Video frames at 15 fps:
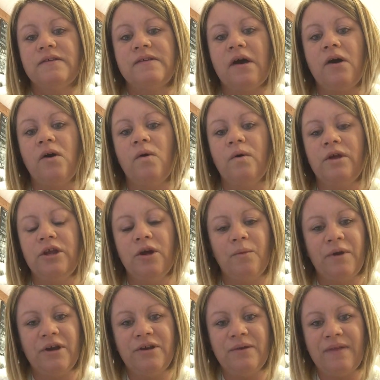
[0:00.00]
So you don't
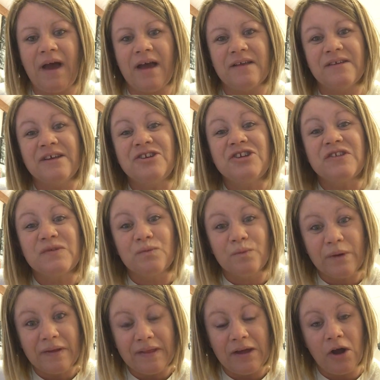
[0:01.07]
want to do that. It's just
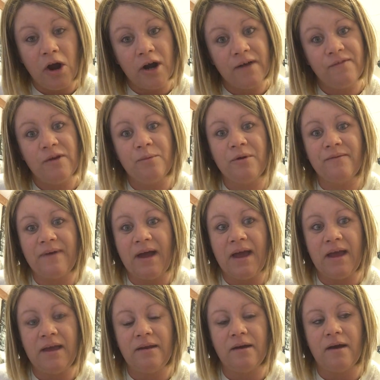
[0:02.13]
really hard if you
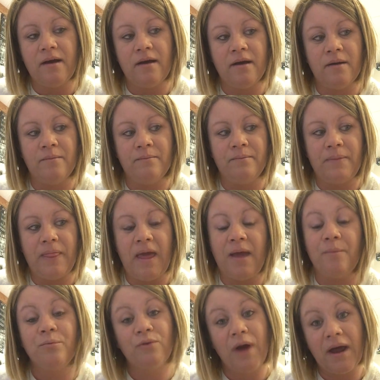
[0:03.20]
provide
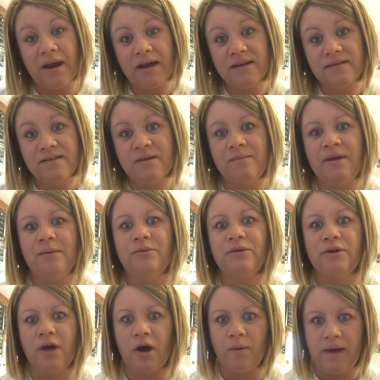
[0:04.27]
a product to be able to
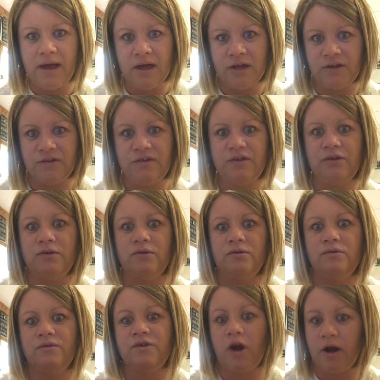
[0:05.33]
go
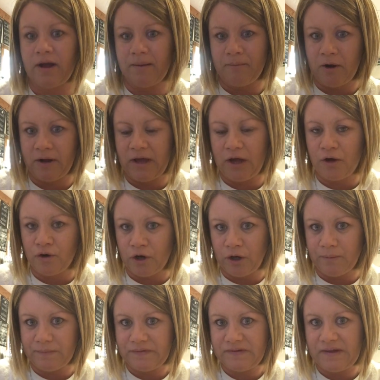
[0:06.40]
into target market
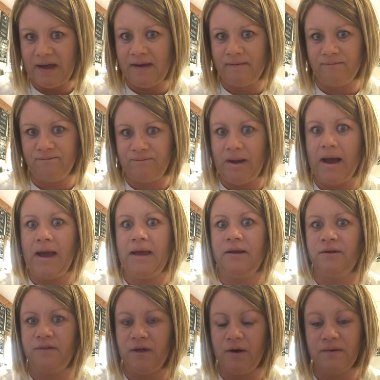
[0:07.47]
groups and
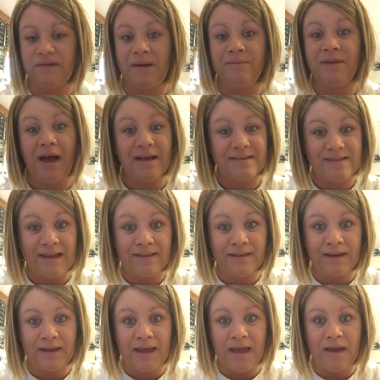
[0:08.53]
find those. I'm not saying
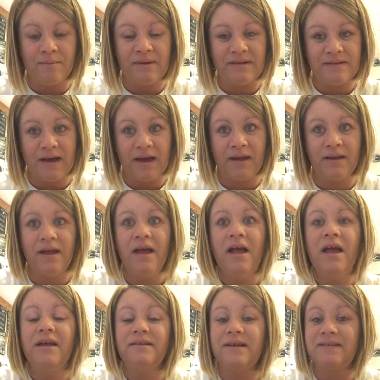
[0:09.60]
that it can't be done.
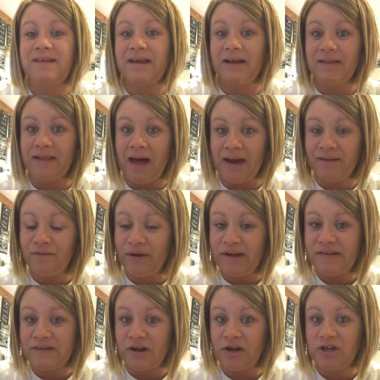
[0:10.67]
It does take a lot of
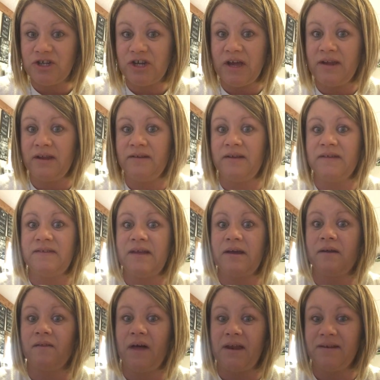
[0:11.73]
research, and it does
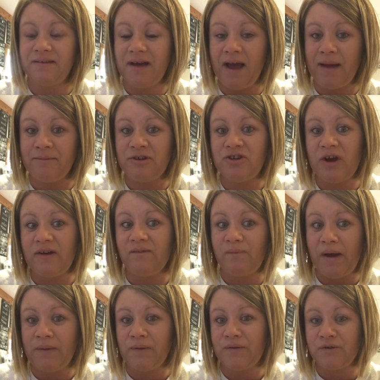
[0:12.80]
take a lot of time to try to
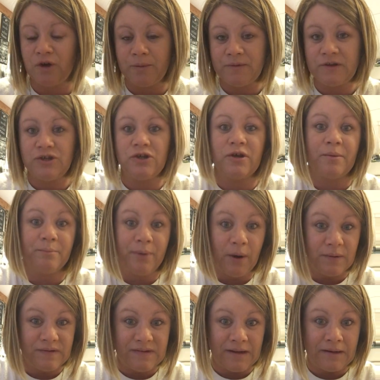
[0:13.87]
find those groups that you can
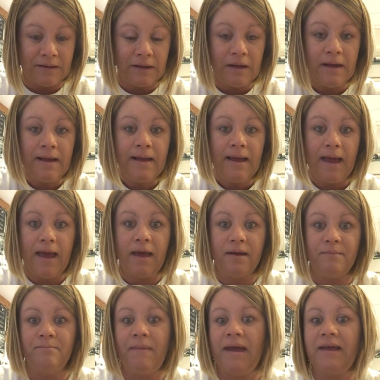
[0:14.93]
post in
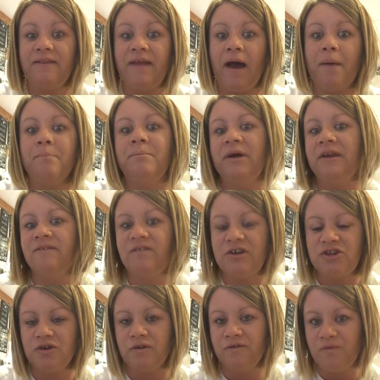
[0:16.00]
and make that
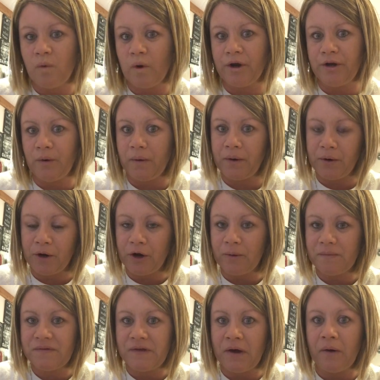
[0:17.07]
beneficial for your group.
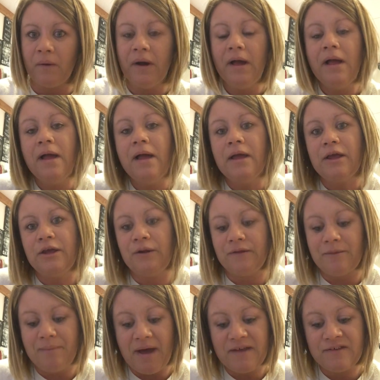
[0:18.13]
So,
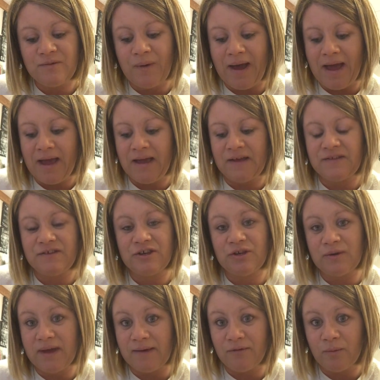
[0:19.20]
the best way is to
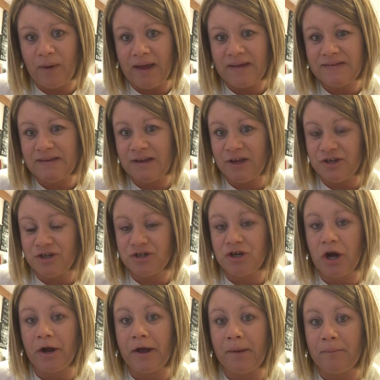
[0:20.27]
do giveaways to hit your
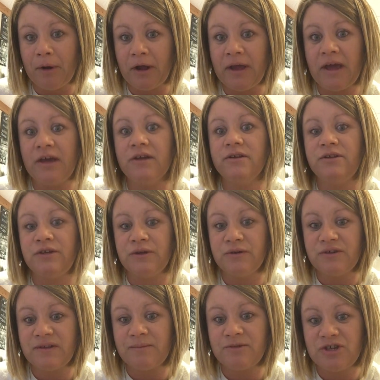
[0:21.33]
target market, do
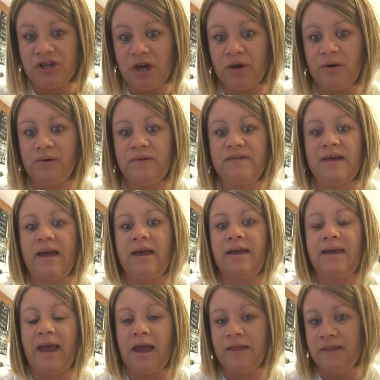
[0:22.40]
some shows,
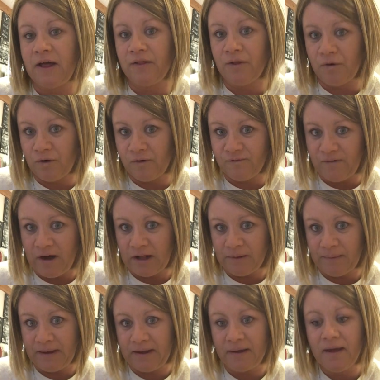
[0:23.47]
and gain that local
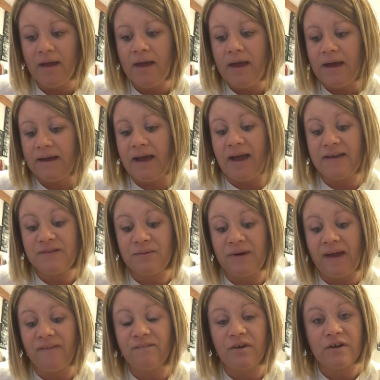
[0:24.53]
following. Guys, when
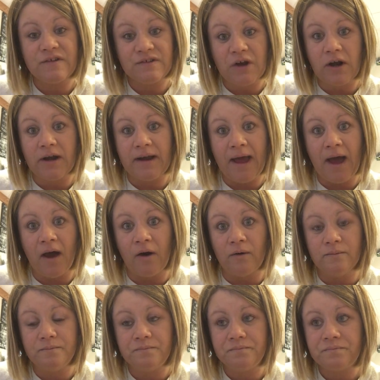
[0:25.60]
I first started
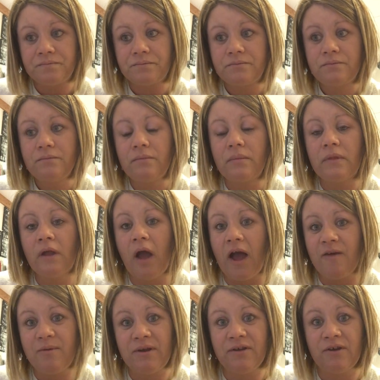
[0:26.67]
out,
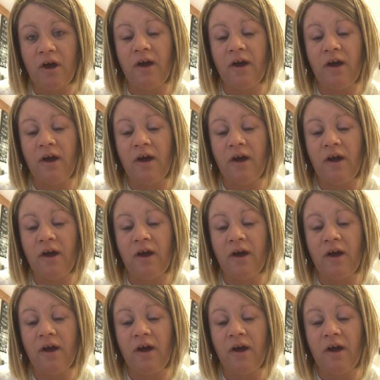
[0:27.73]
I've been